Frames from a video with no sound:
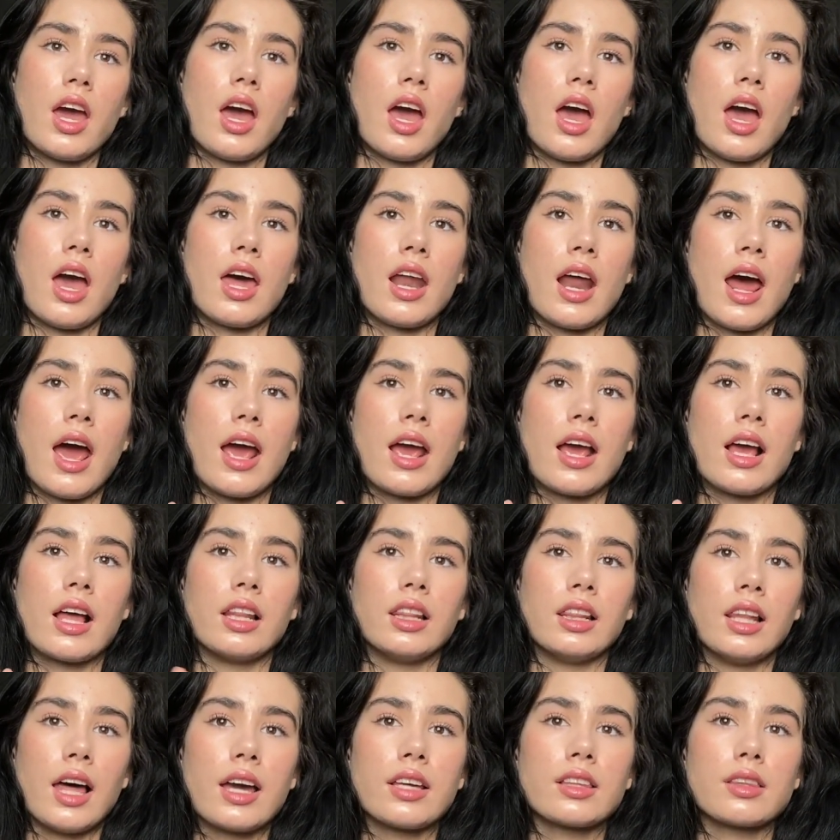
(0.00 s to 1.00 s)
and I
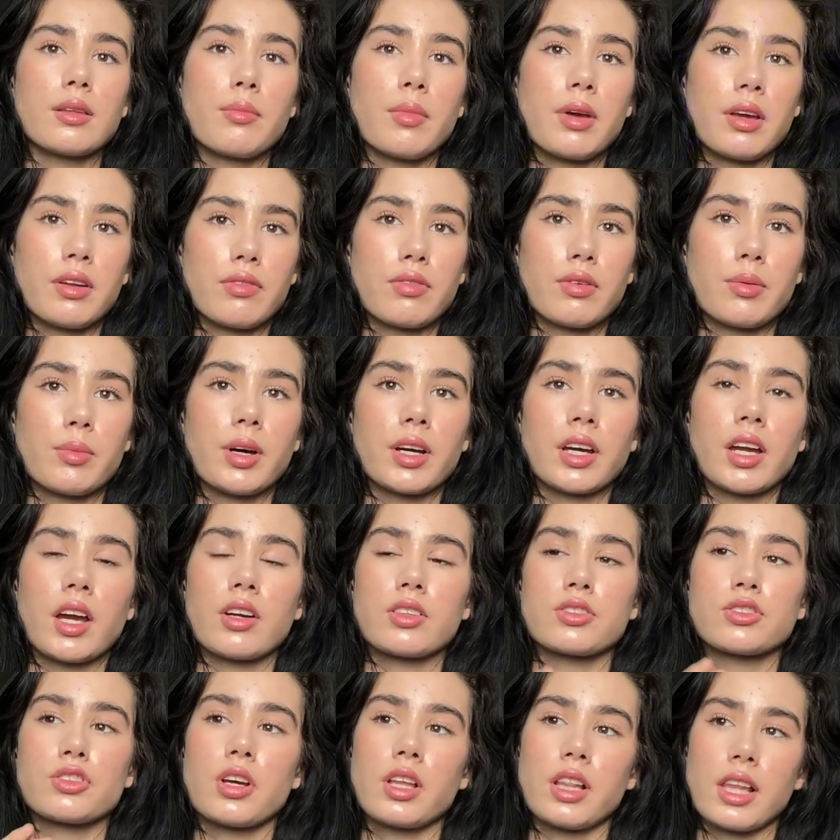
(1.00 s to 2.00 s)
like the main female
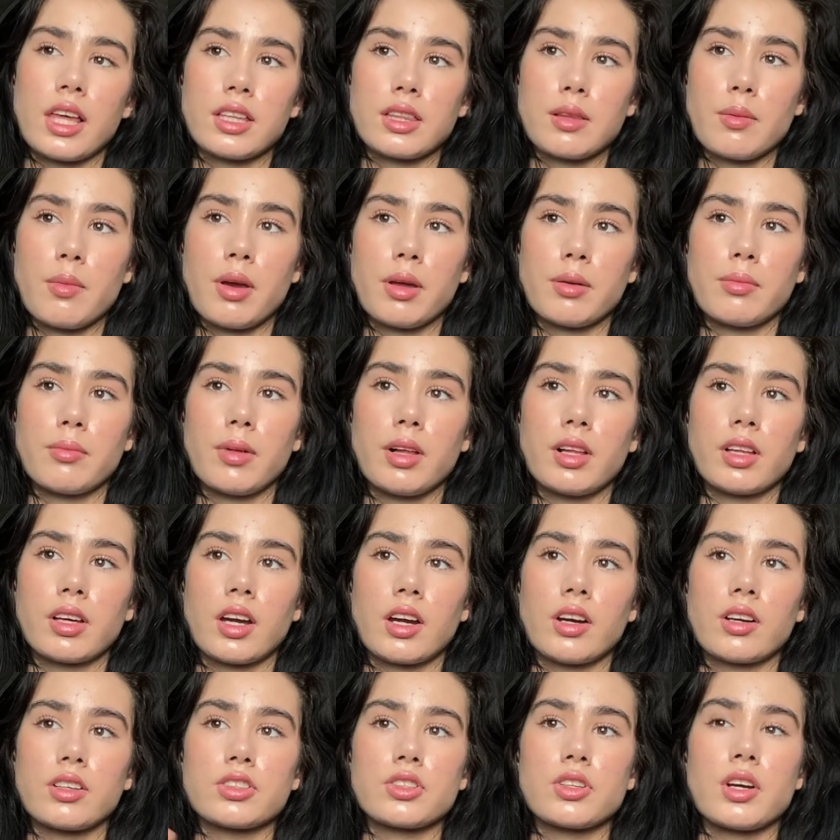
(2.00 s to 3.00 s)
character, I like the main male
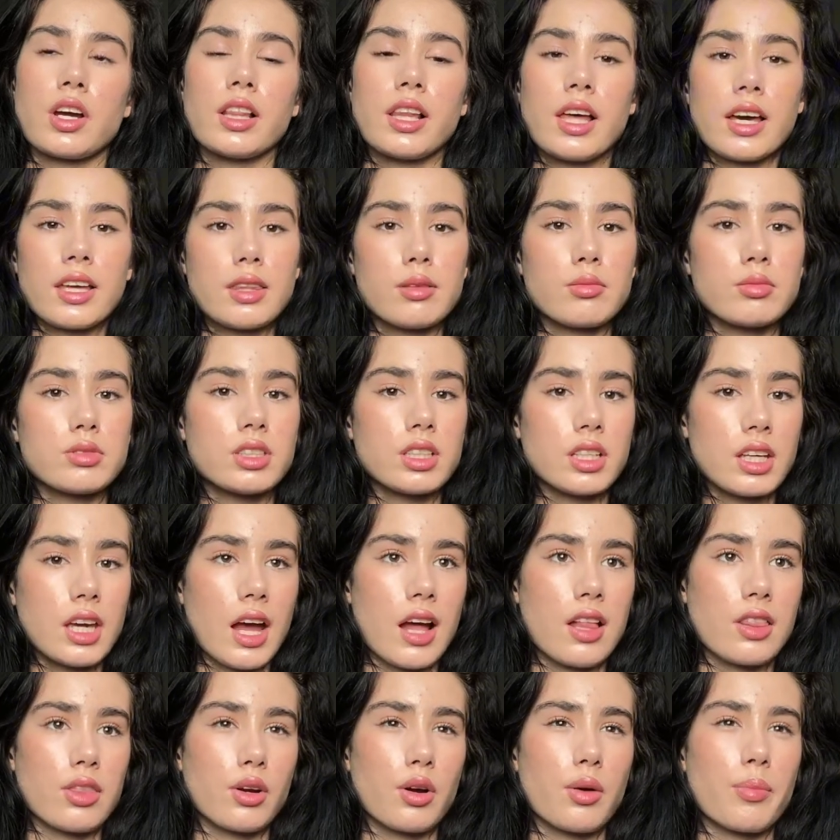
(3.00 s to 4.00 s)
character, I like them
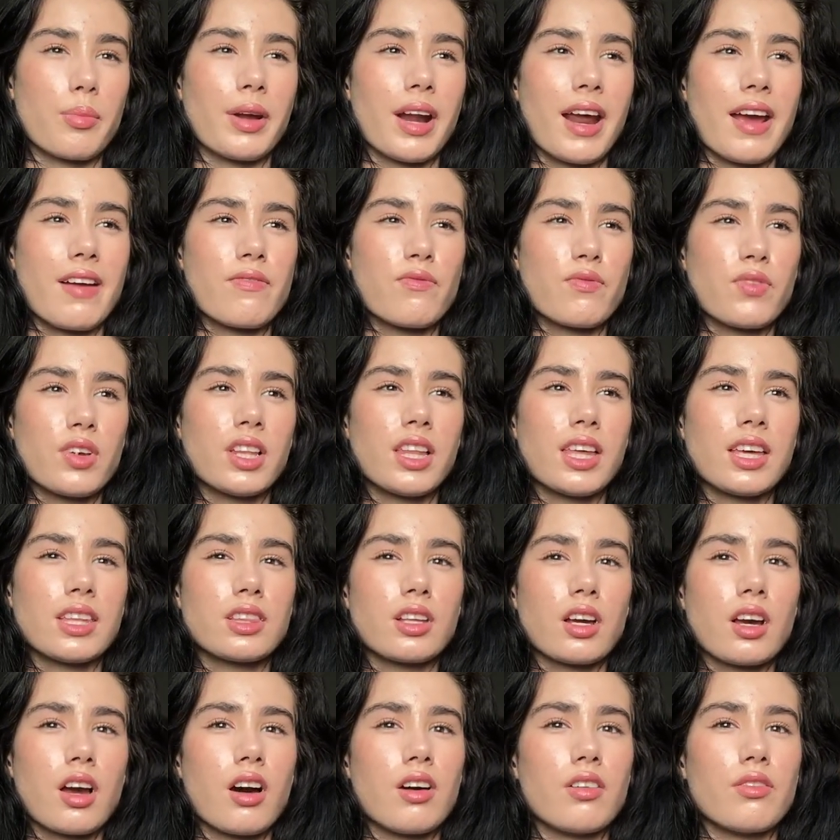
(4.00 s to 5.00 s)
together, but I feel like the
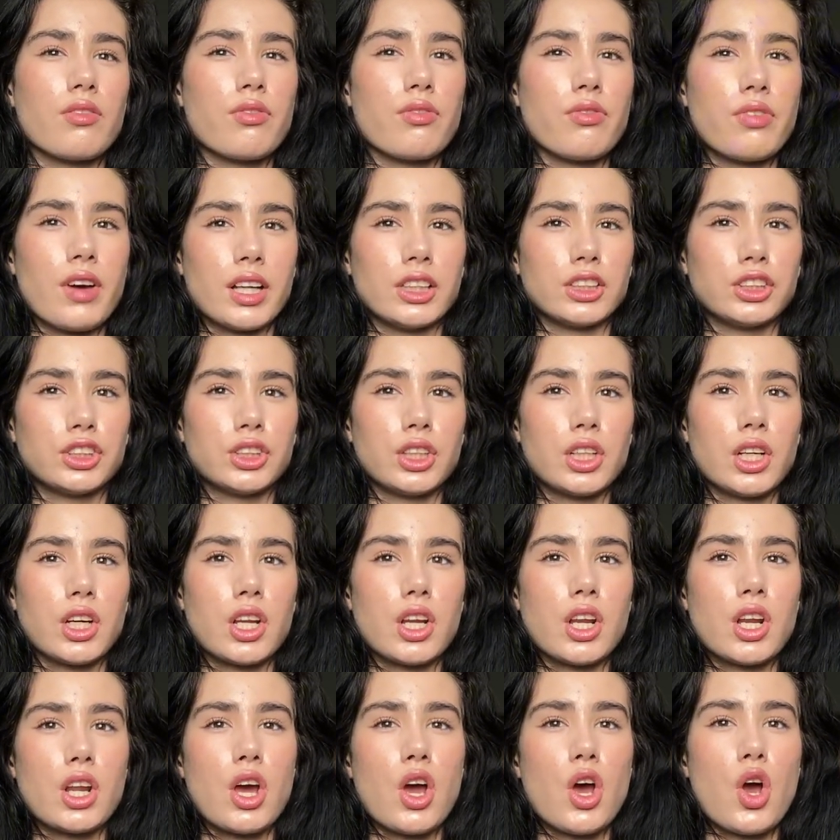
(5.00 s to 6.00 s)

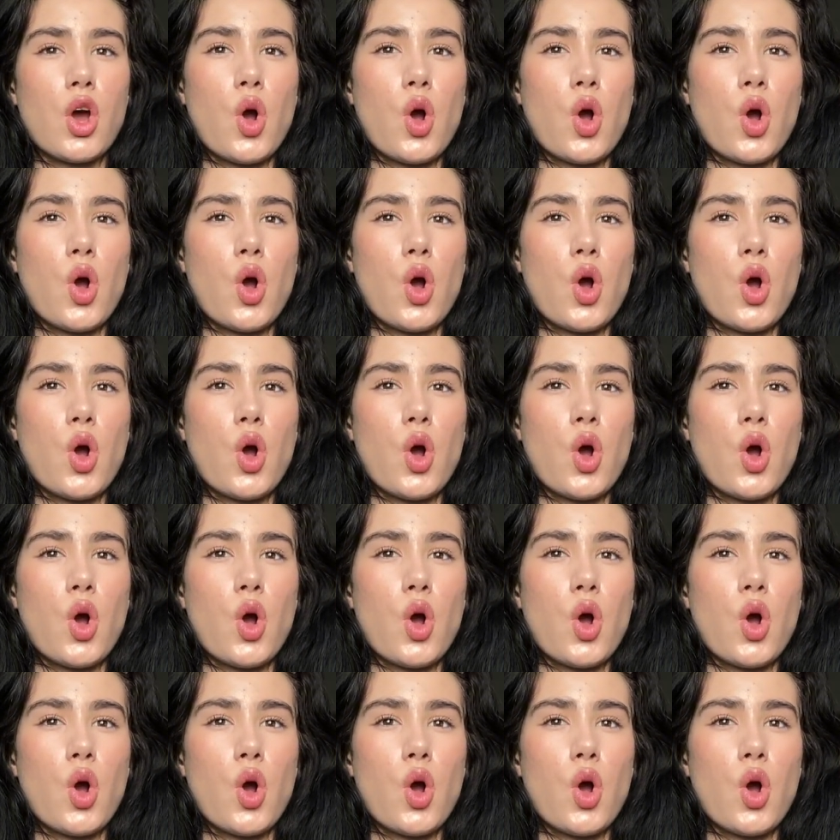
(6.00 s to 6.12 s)
confession